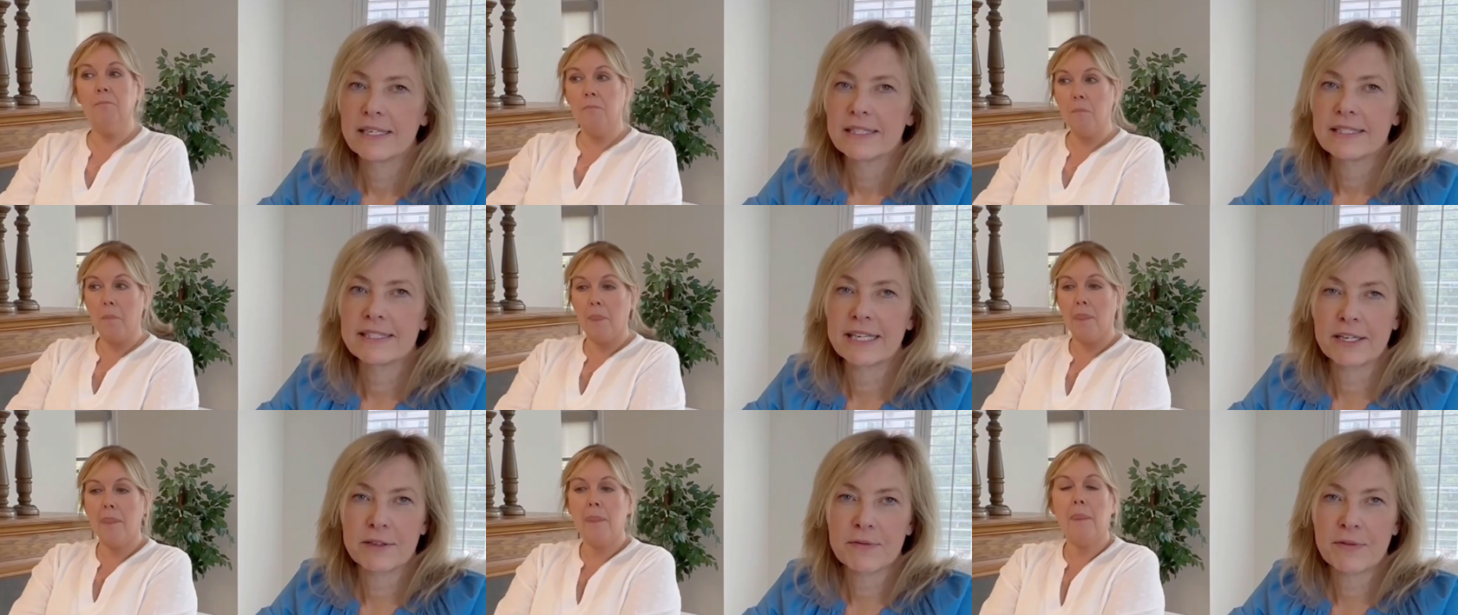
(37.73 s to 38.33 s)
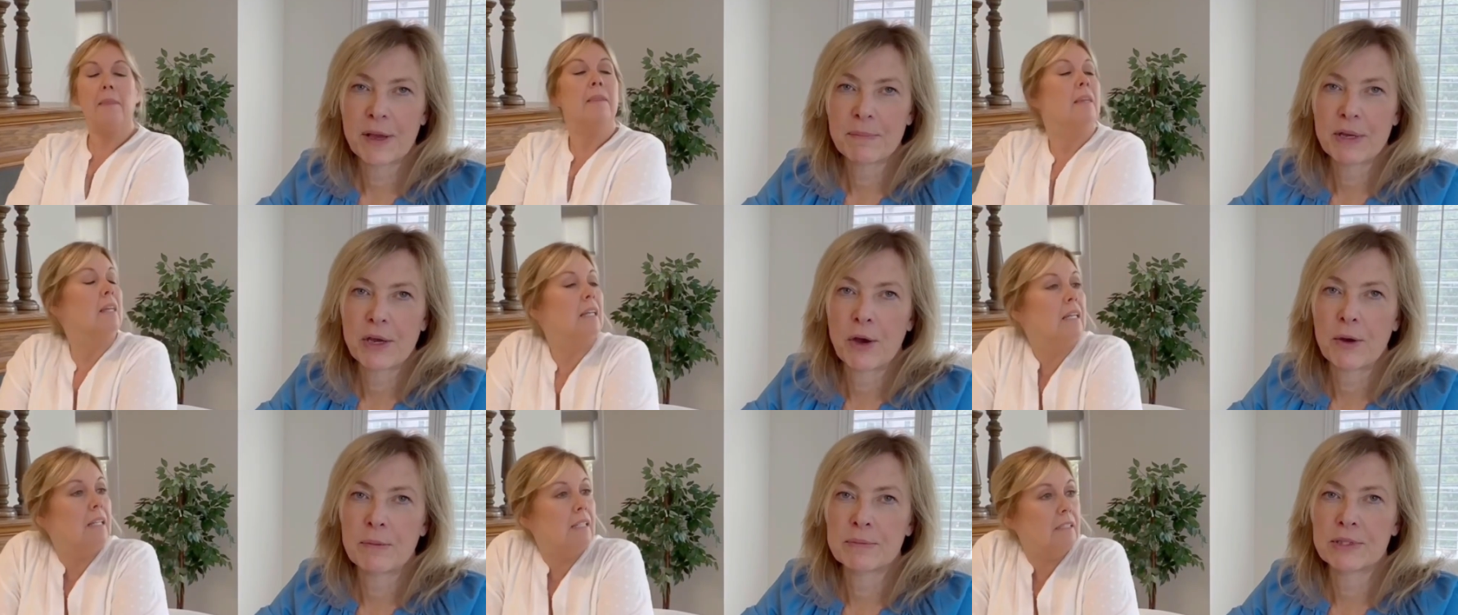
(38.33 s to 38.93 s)
Speaker 1: Single family
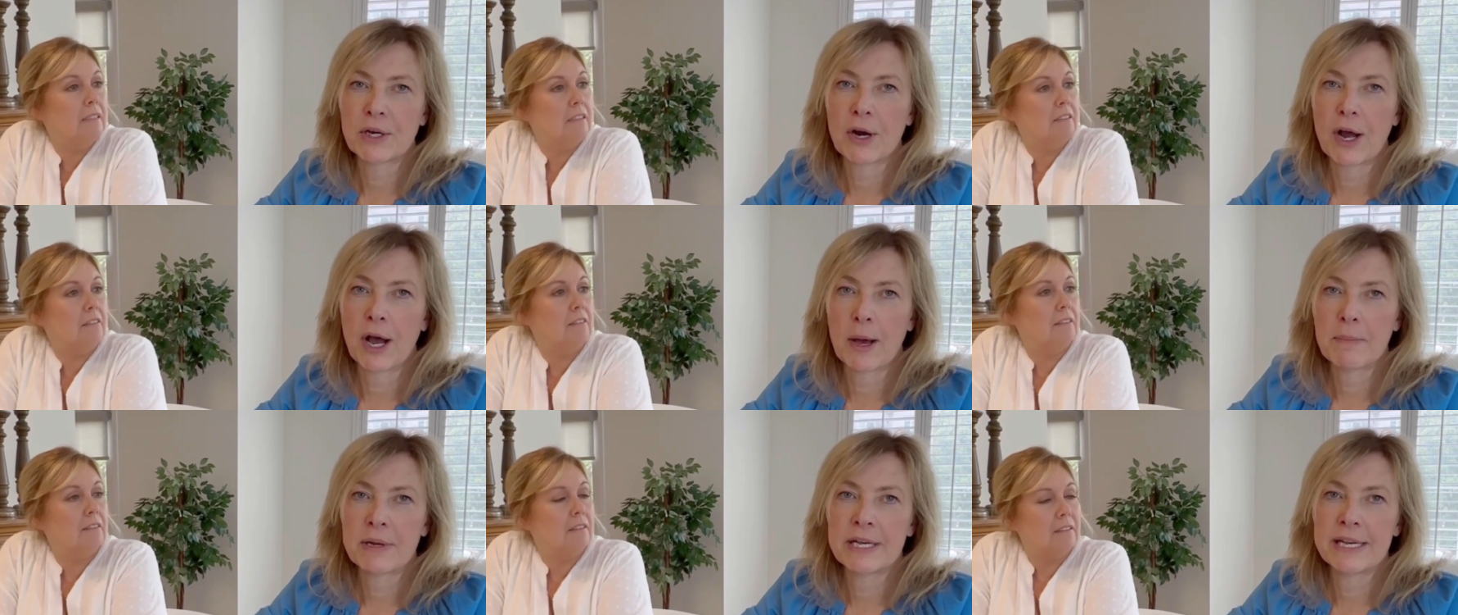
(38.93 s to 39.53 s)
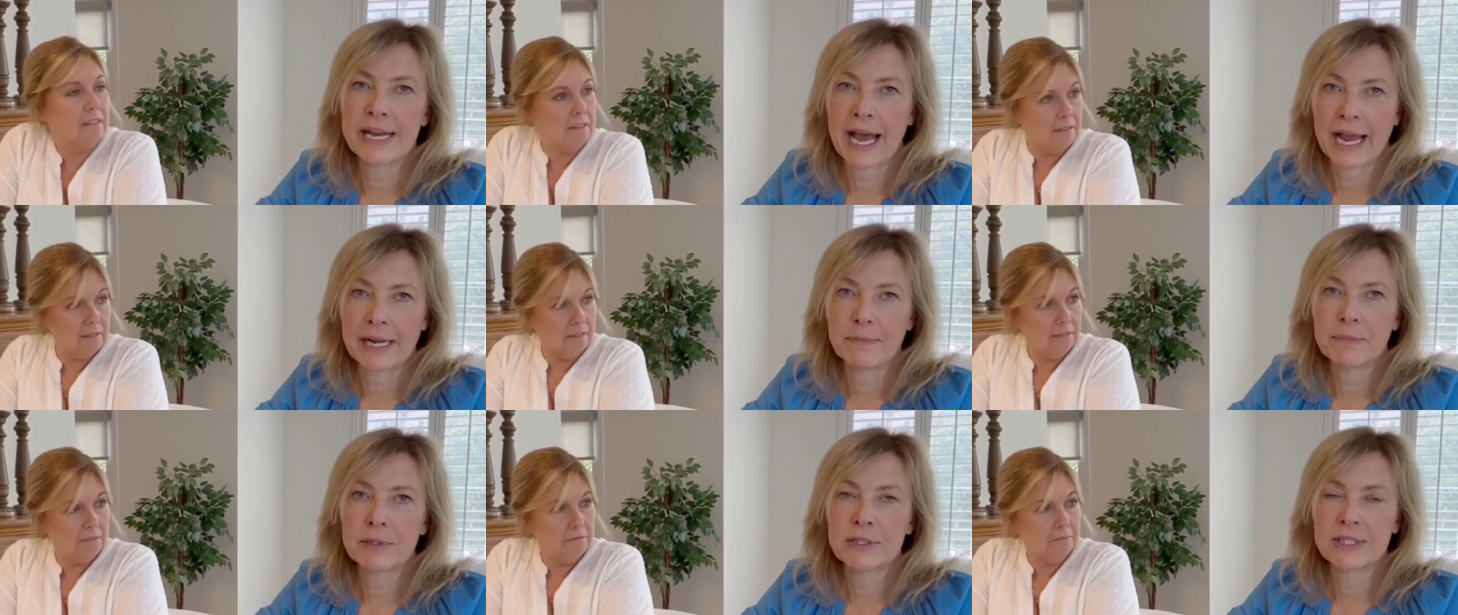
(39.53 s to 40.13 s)
homes are up
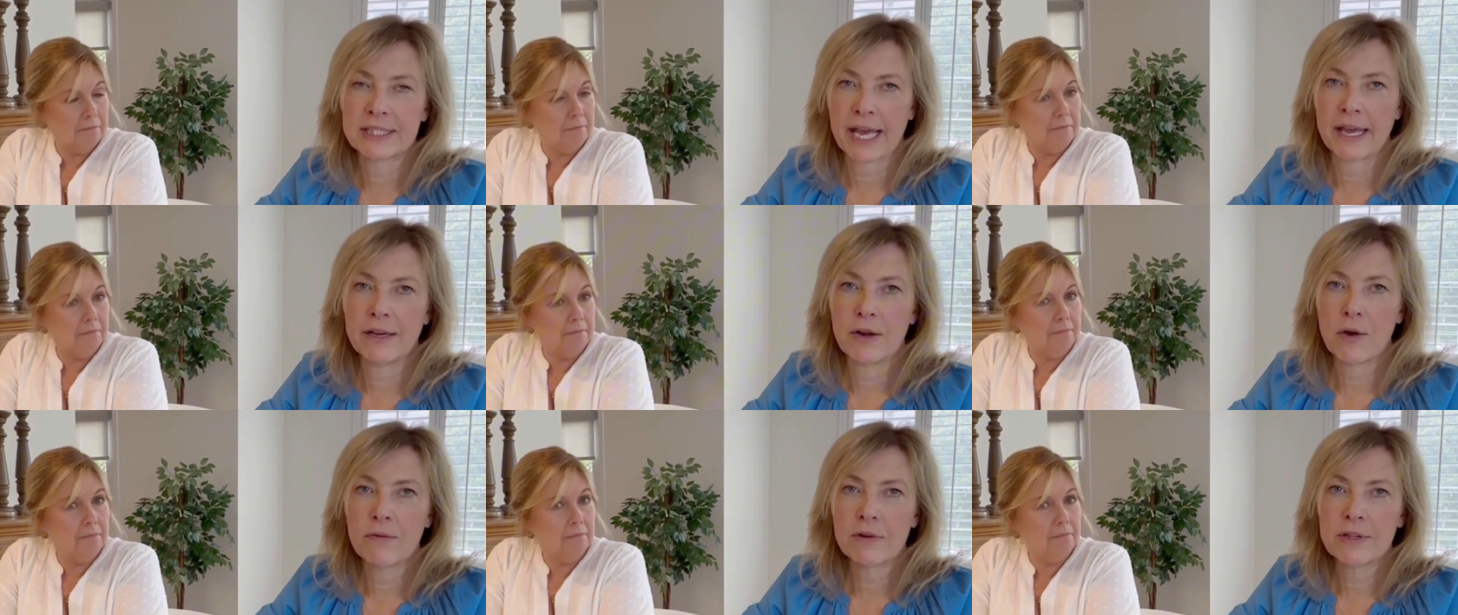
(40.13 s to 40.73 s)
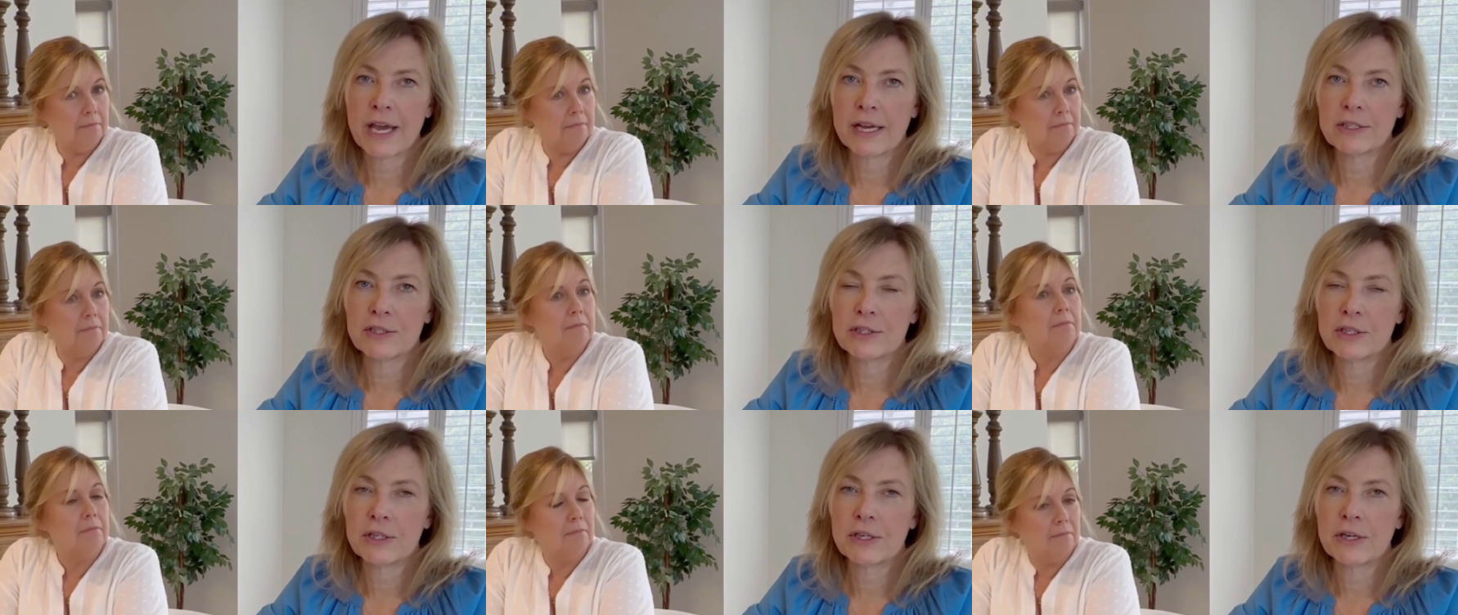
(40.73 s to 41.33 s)
9% over last
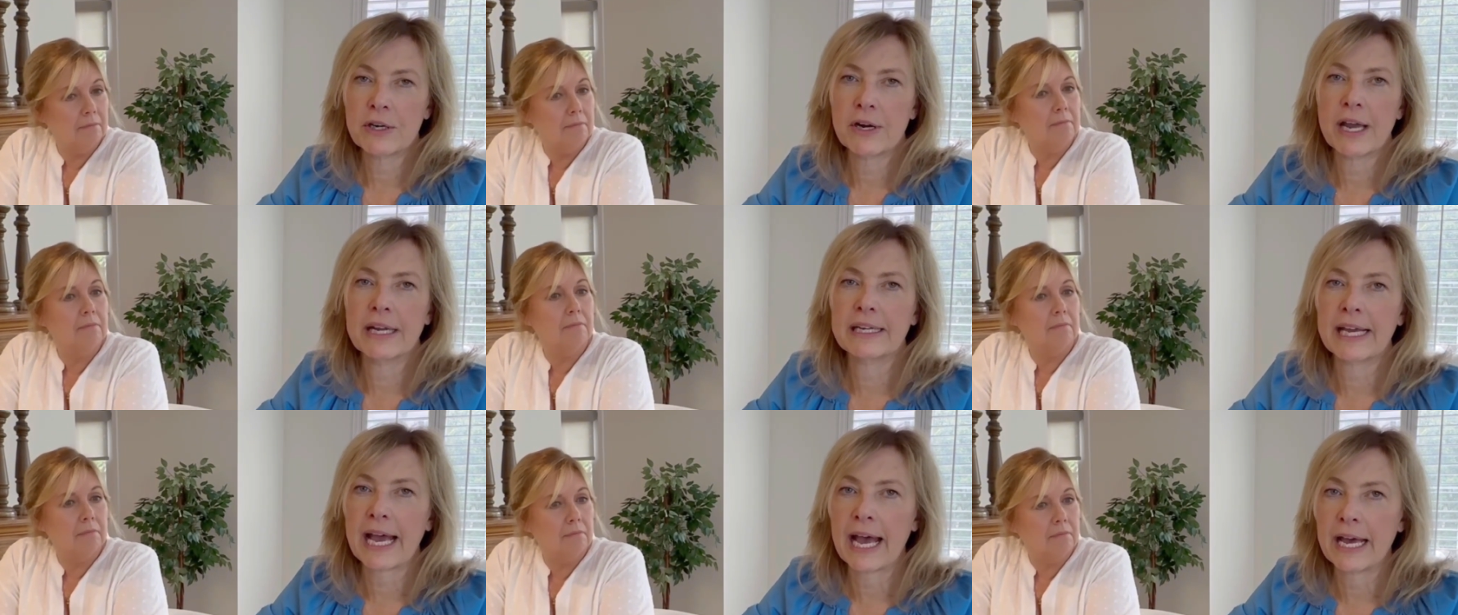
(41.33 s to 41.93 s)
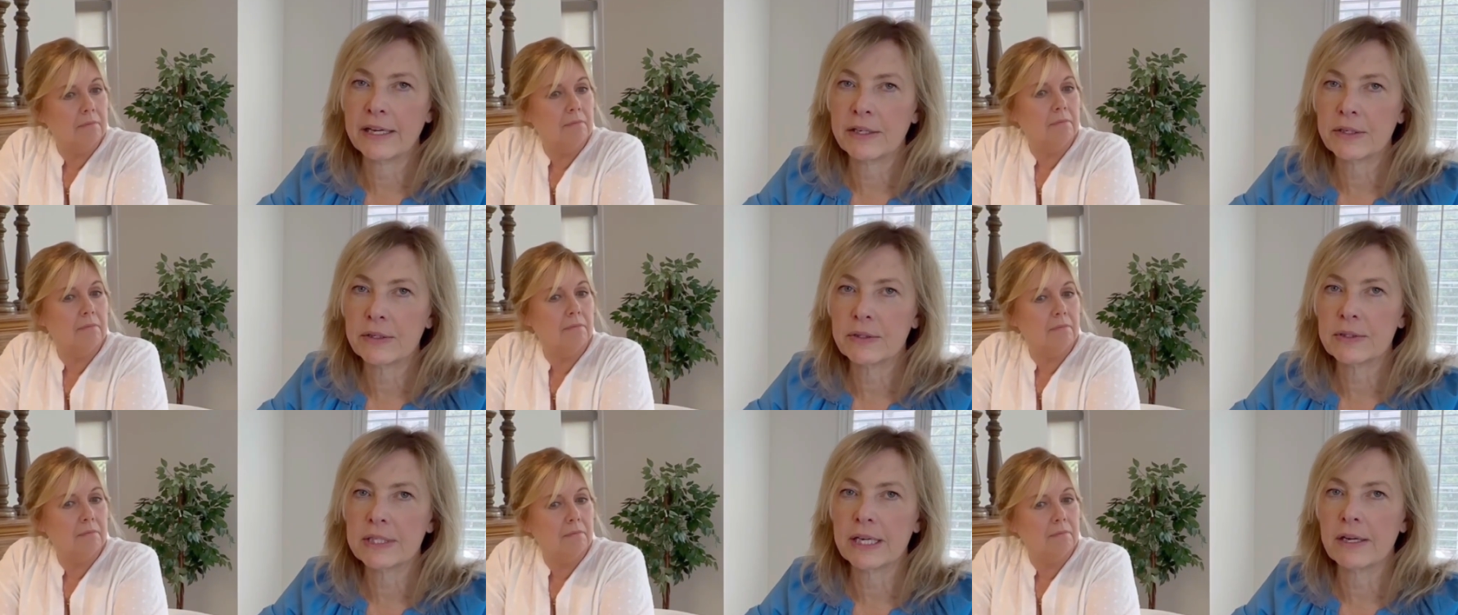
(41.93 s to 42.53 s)
year, and
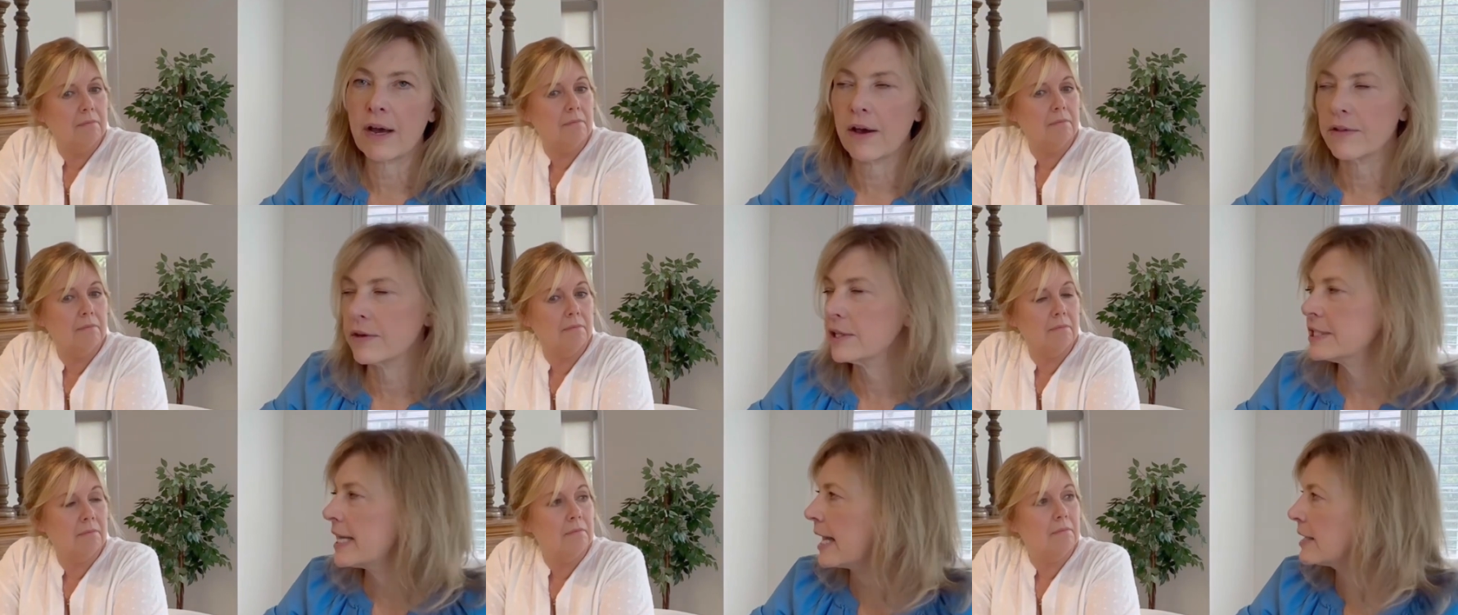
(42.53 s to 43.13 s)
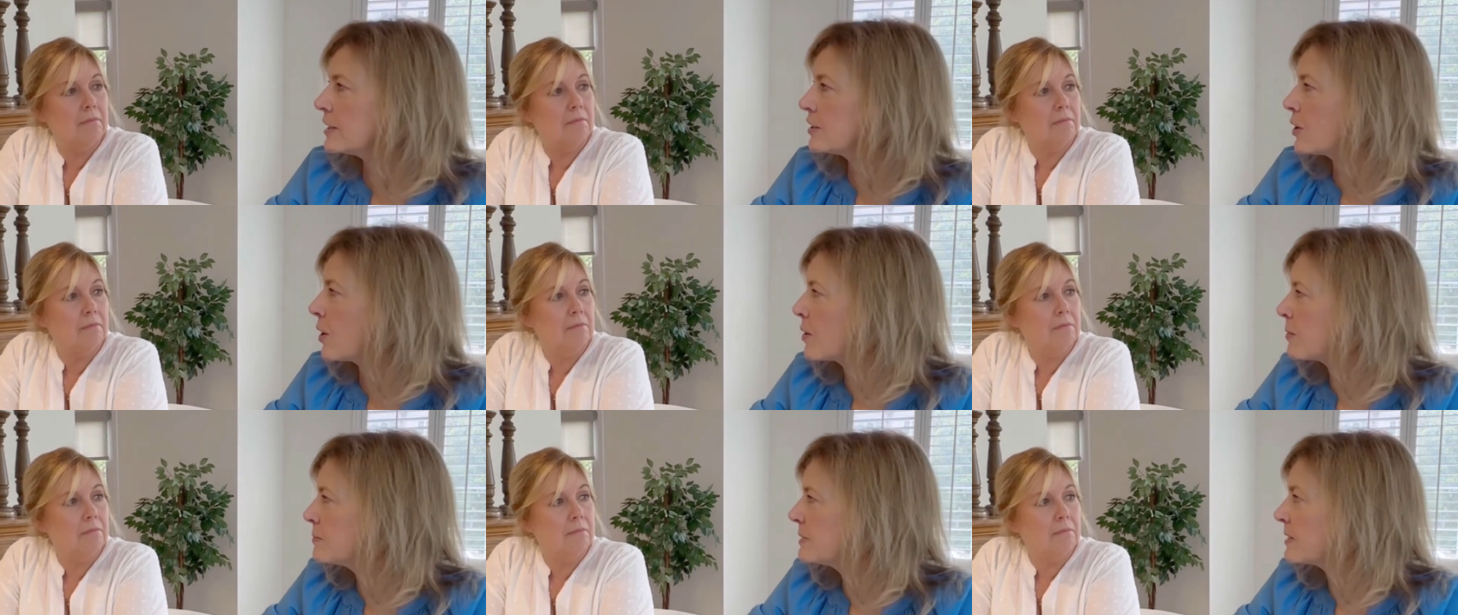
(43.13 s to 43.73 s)
condos and other attached
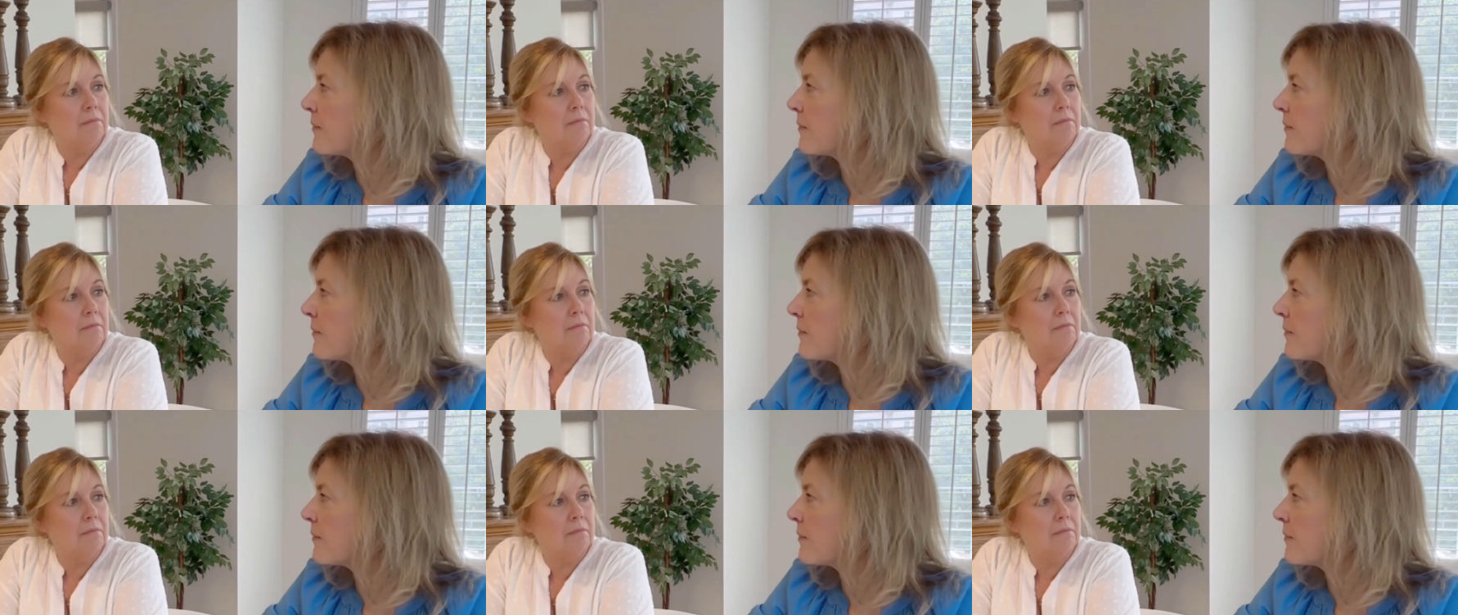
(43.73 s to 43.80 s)
homes